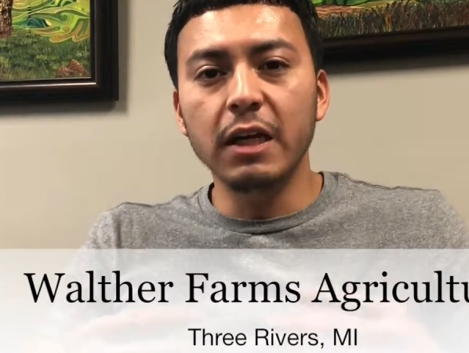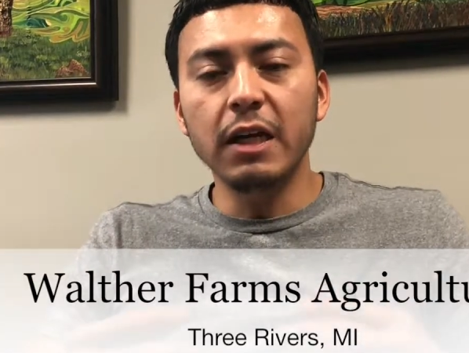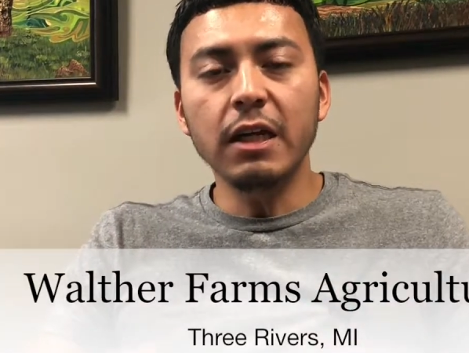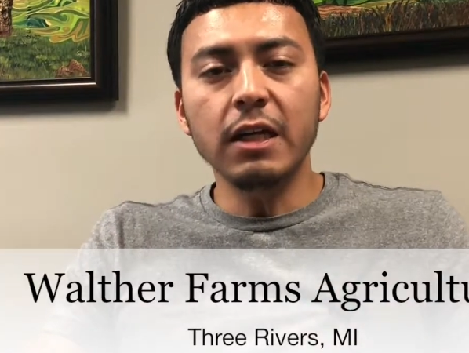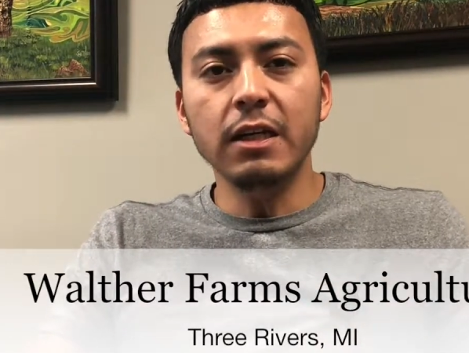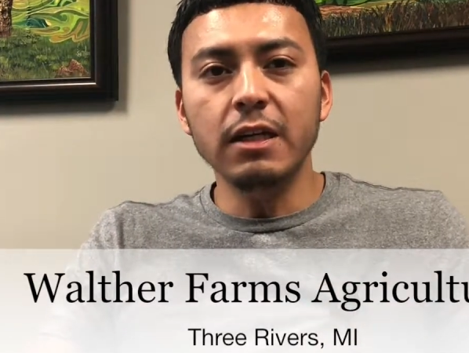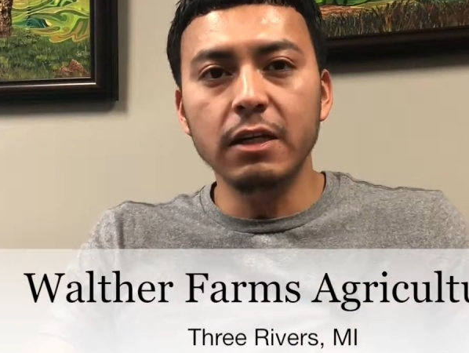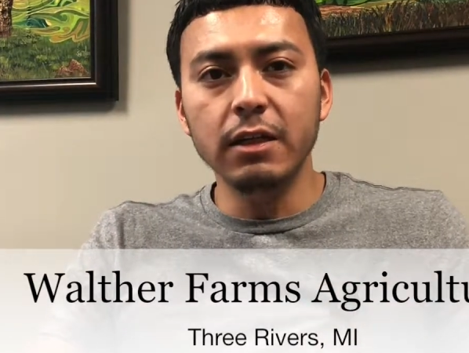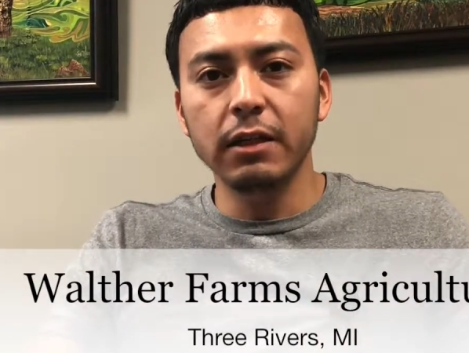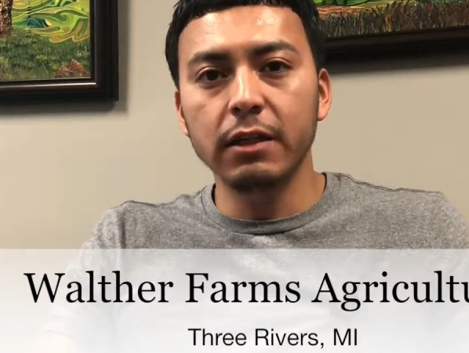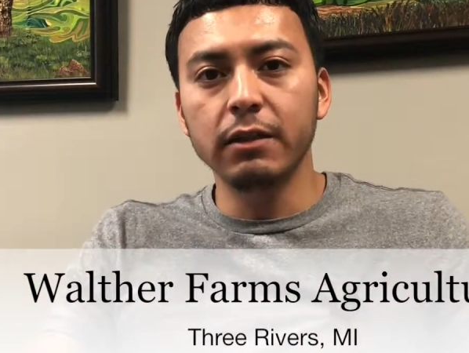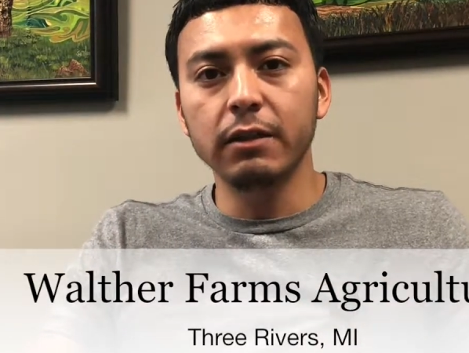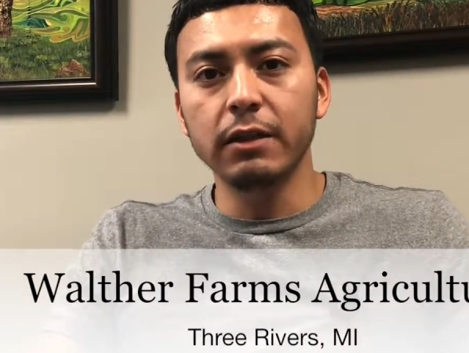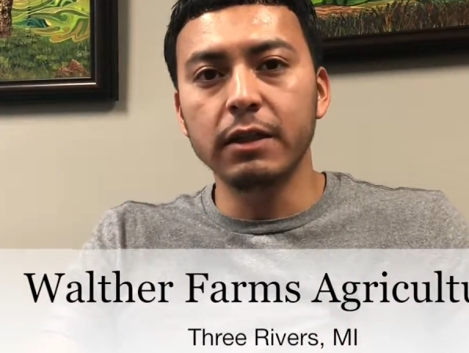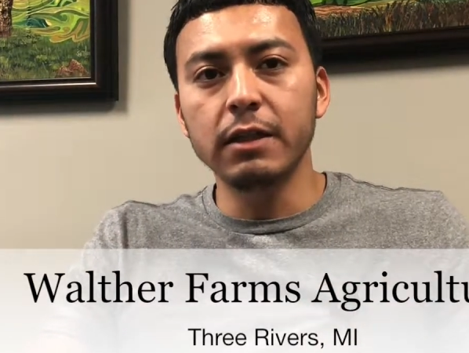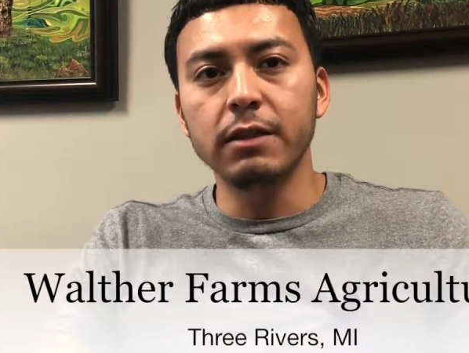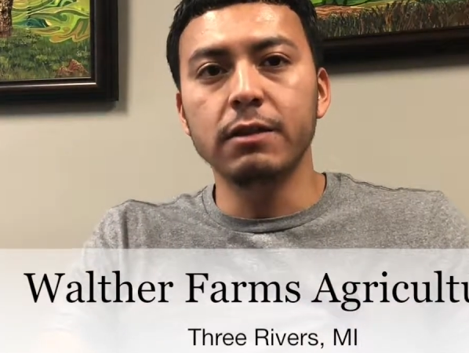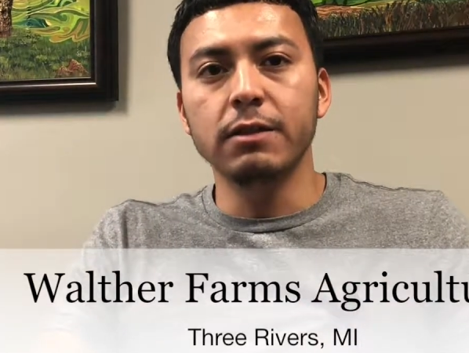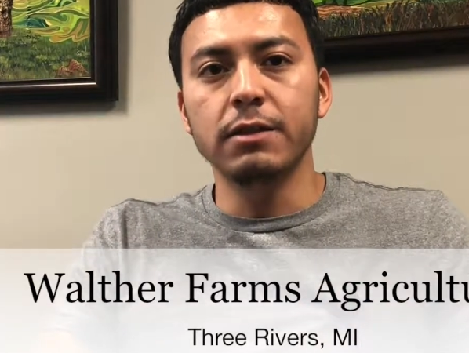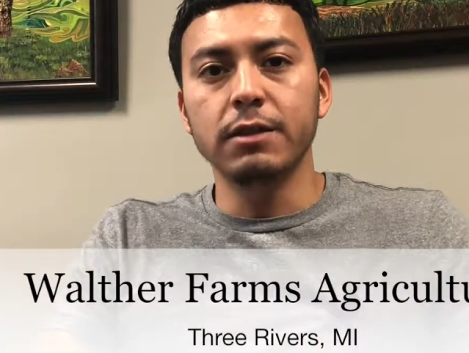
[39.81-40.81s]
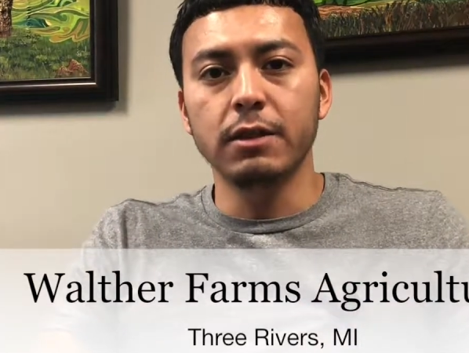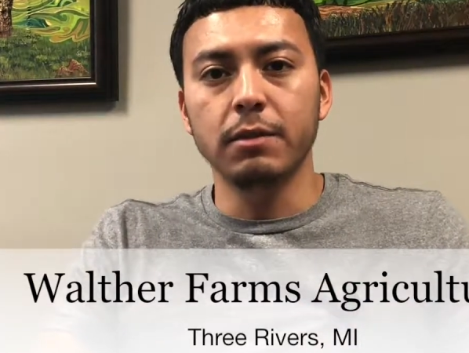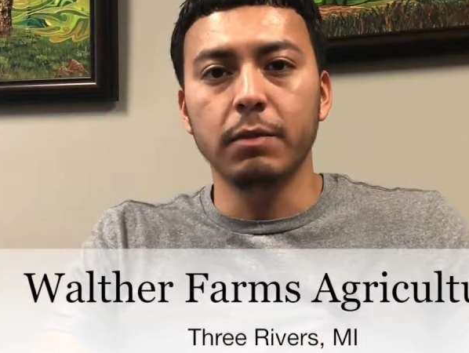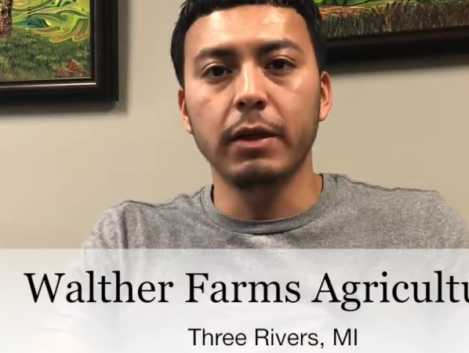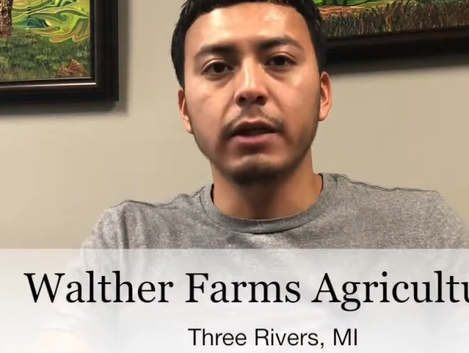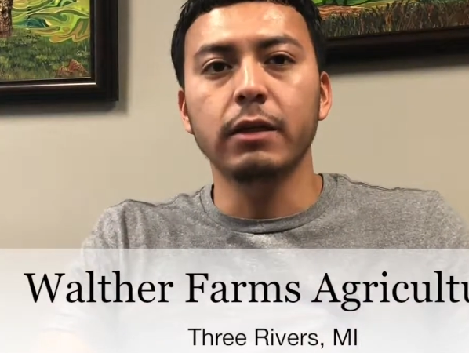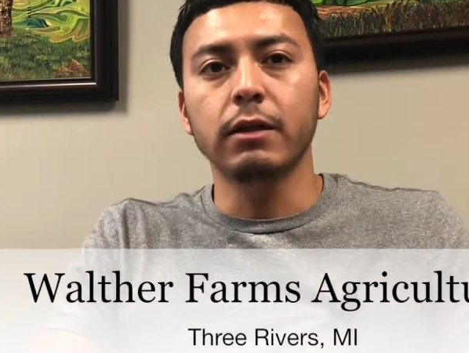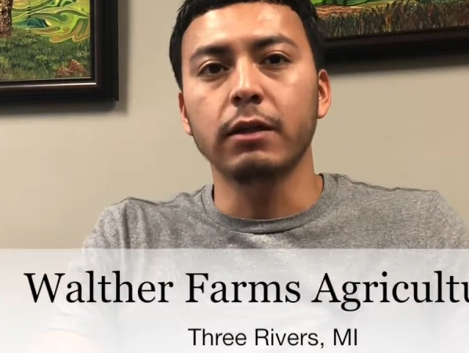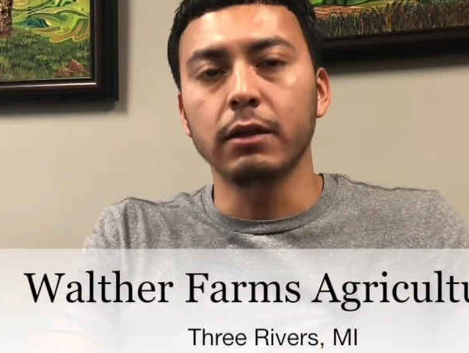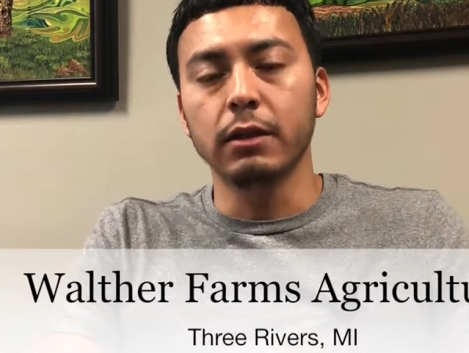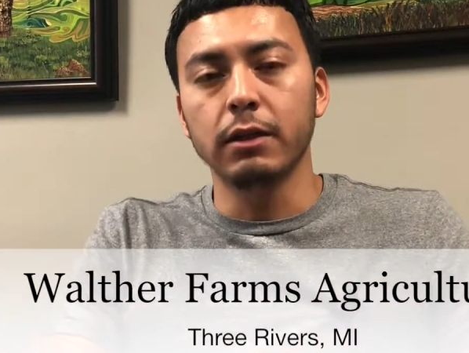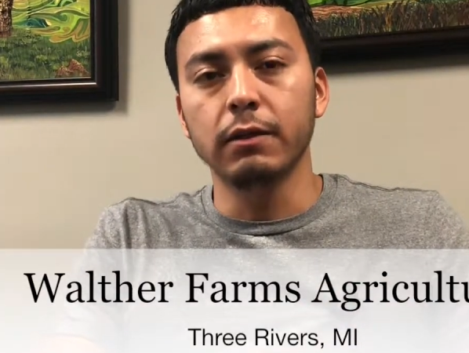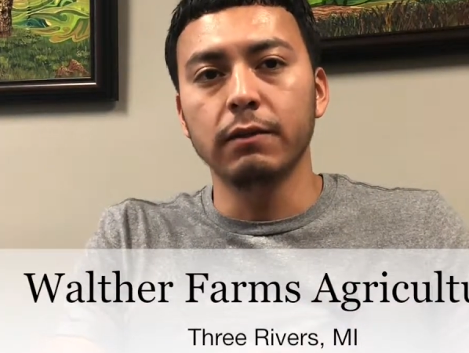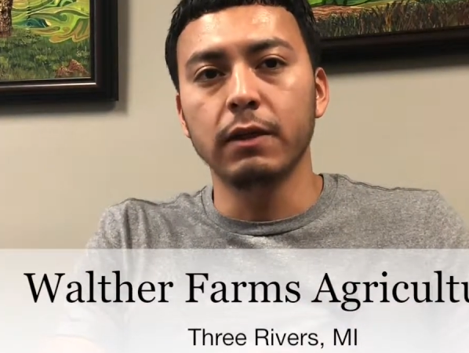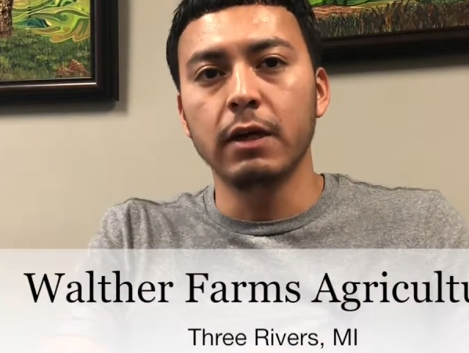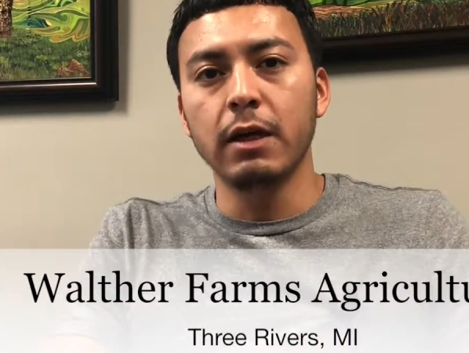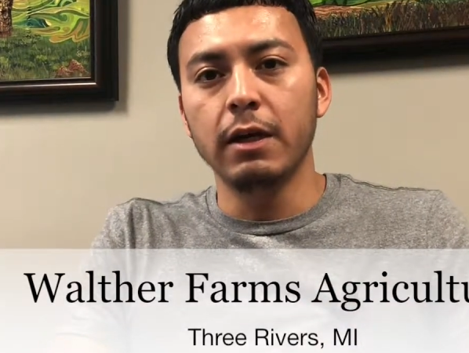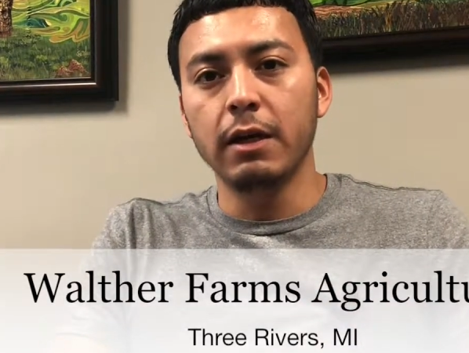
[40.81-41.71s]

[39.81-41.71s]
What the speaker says: any other internship I could have.